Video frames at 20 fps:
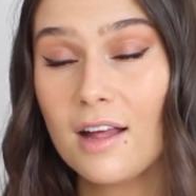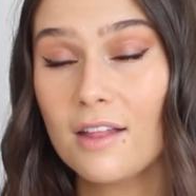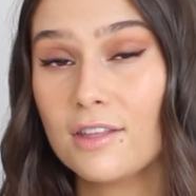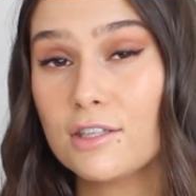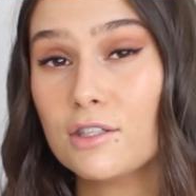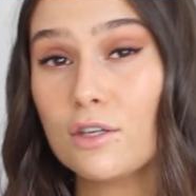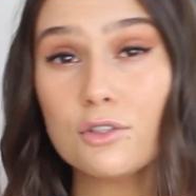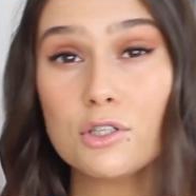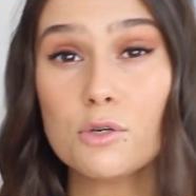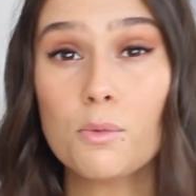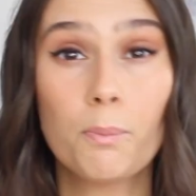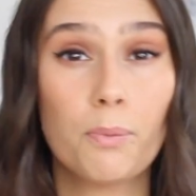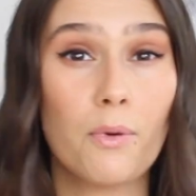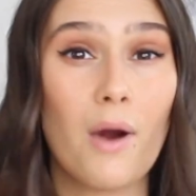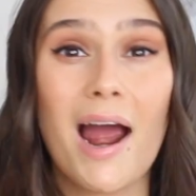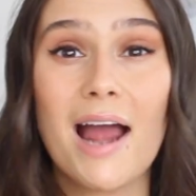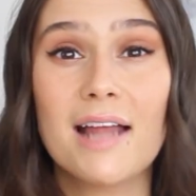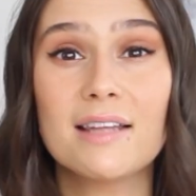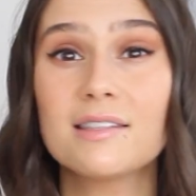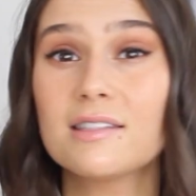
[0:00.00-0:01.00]
There's also
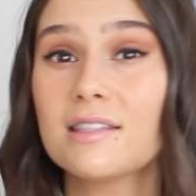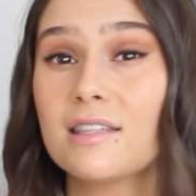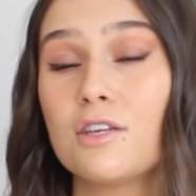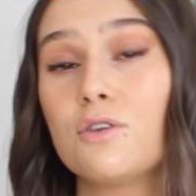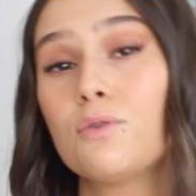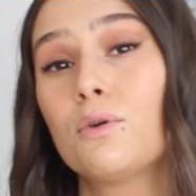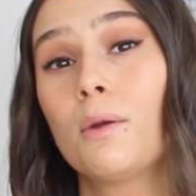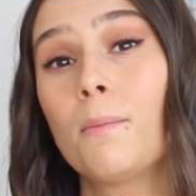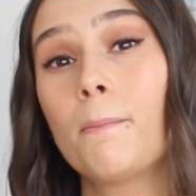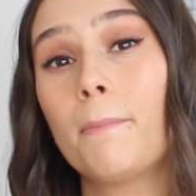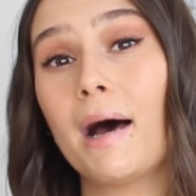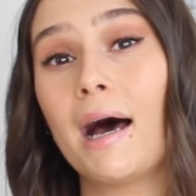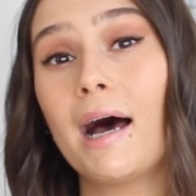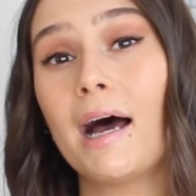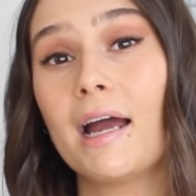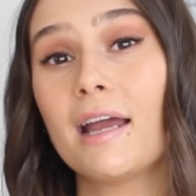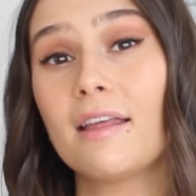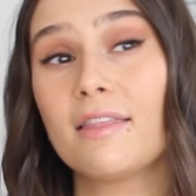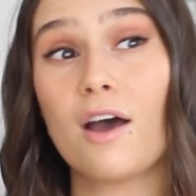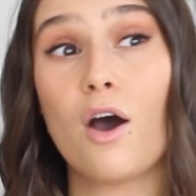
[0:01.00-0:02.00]
brands that you can
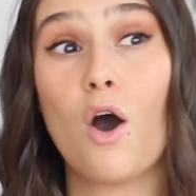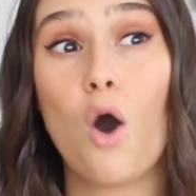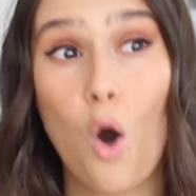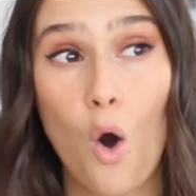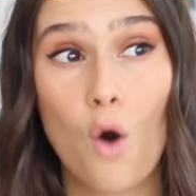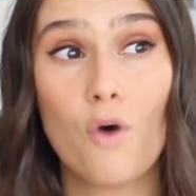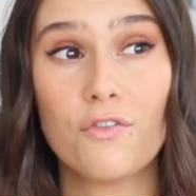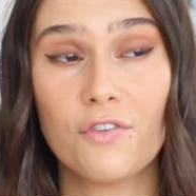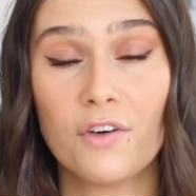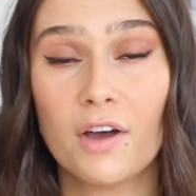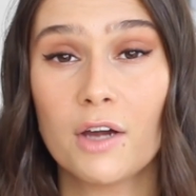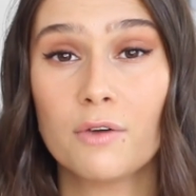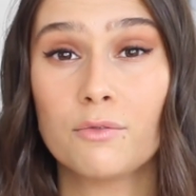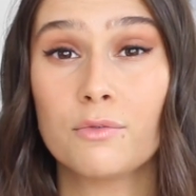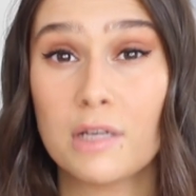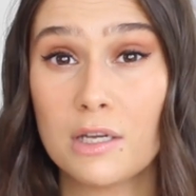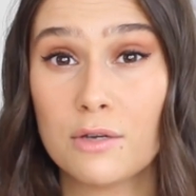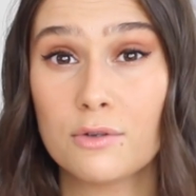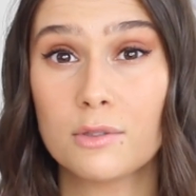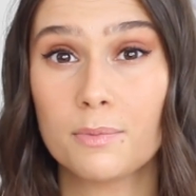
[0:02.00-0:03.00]
buy that offer
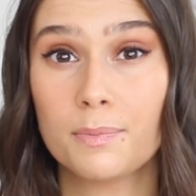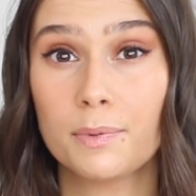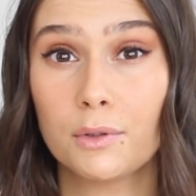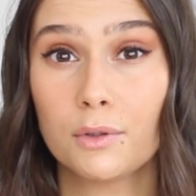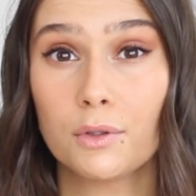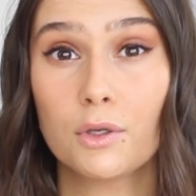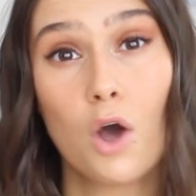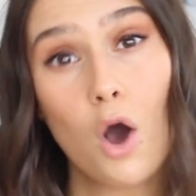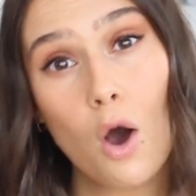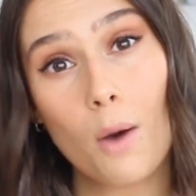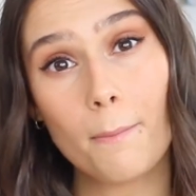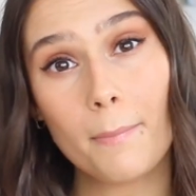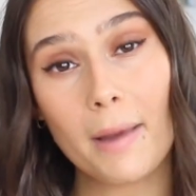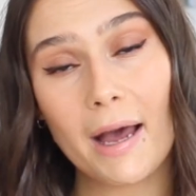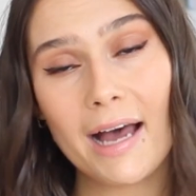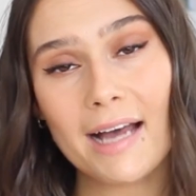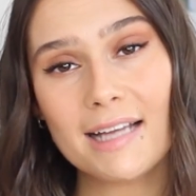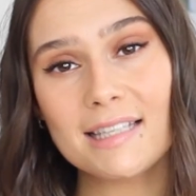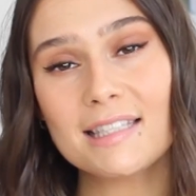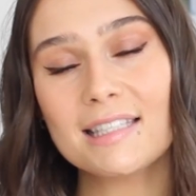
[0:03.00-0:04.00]
reusable cotton
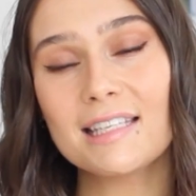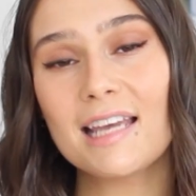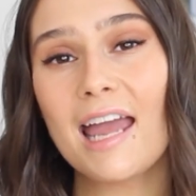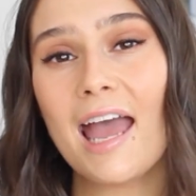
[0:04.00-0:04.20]
pads.